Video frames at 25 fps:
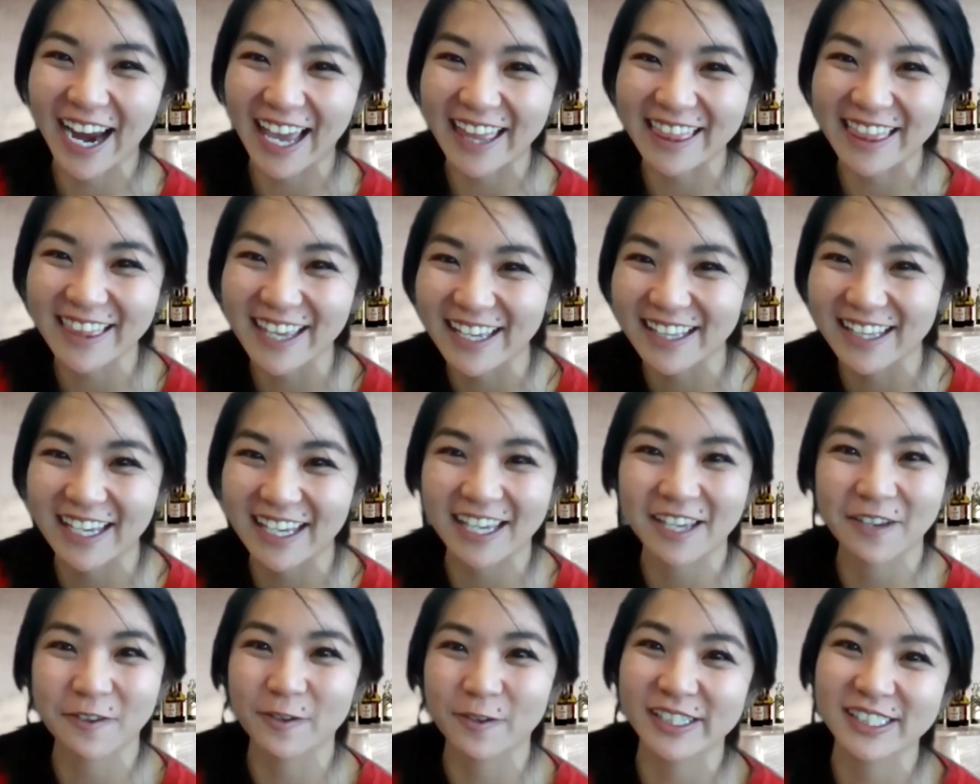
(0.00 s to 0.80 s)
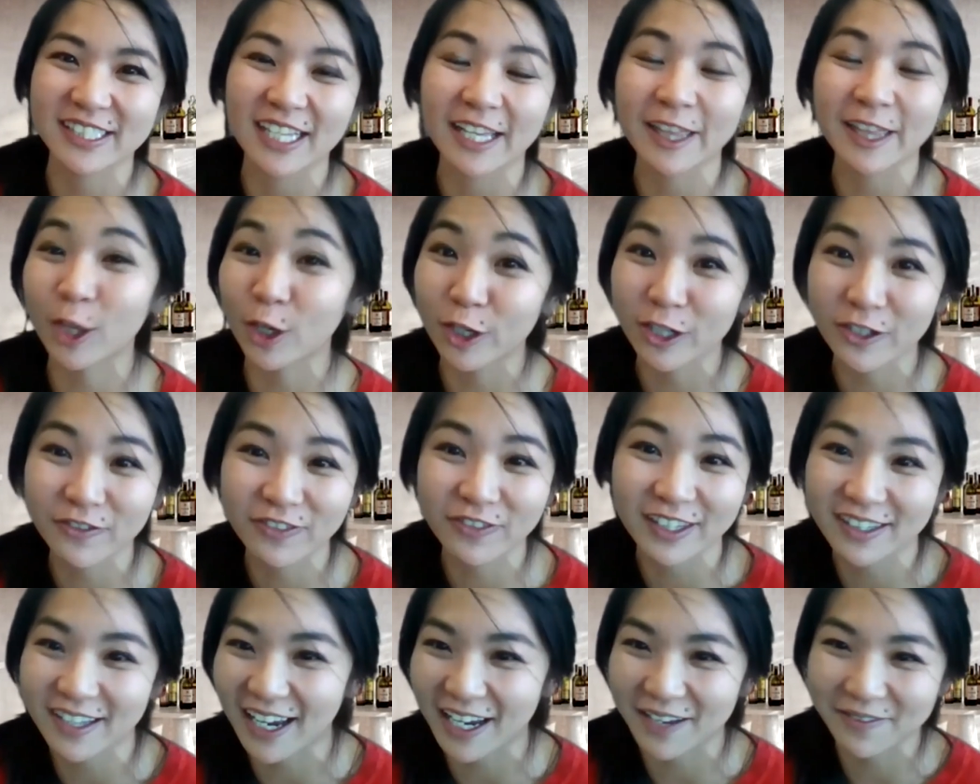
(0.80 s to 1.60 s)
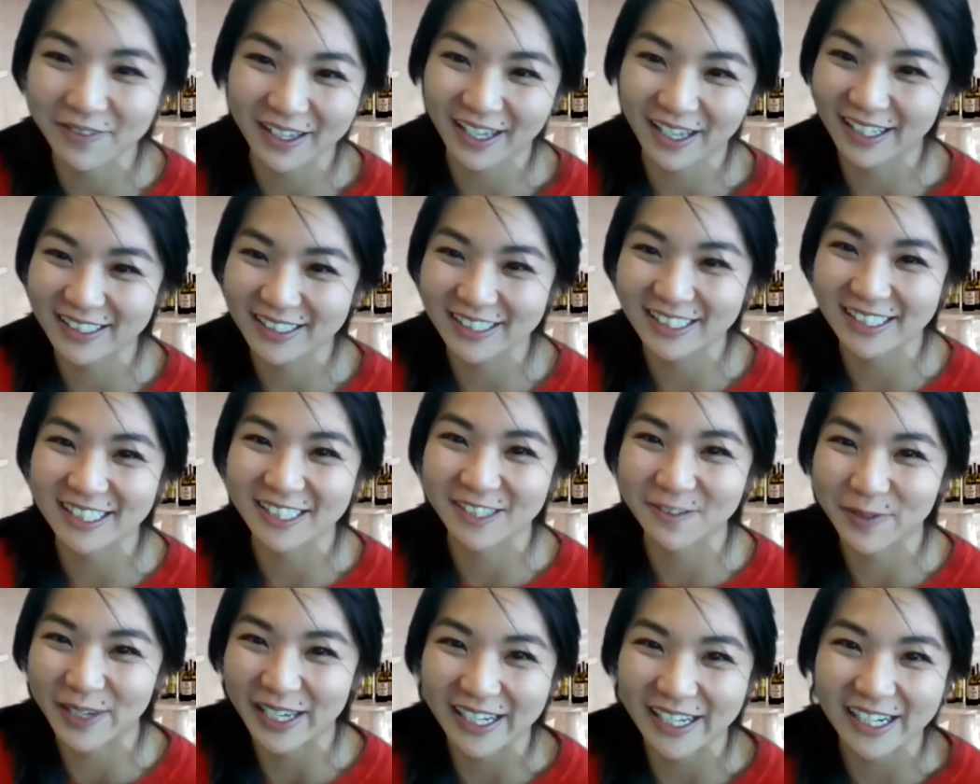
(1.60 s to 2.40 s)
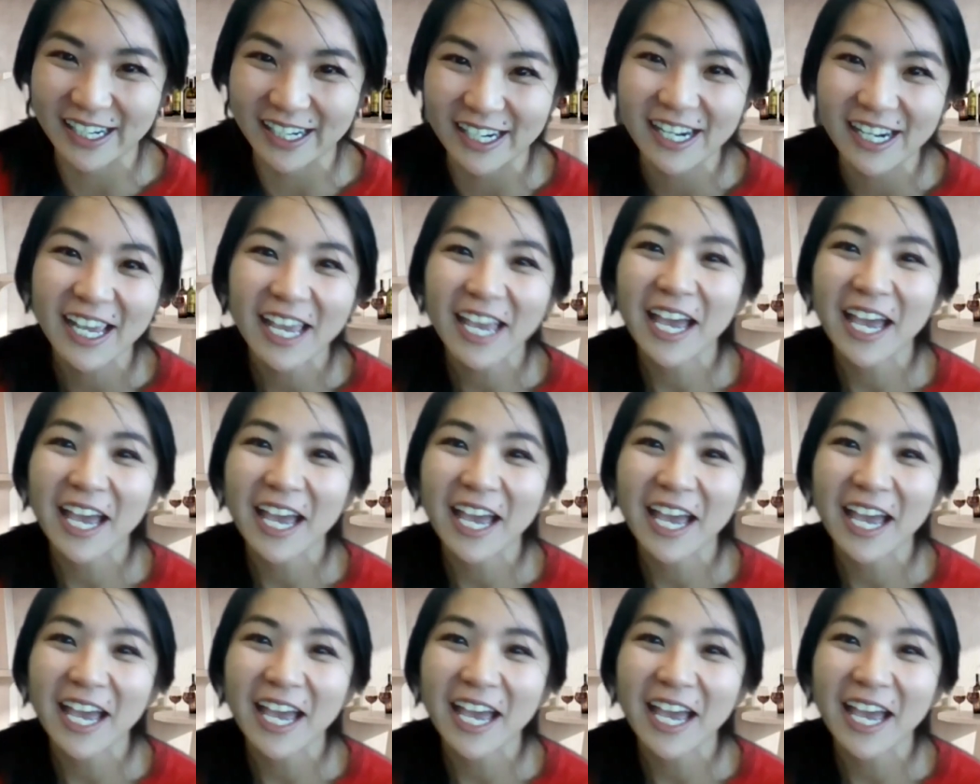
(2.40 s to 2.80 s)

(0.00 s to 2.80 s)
and then it was a third of the time they anticipated.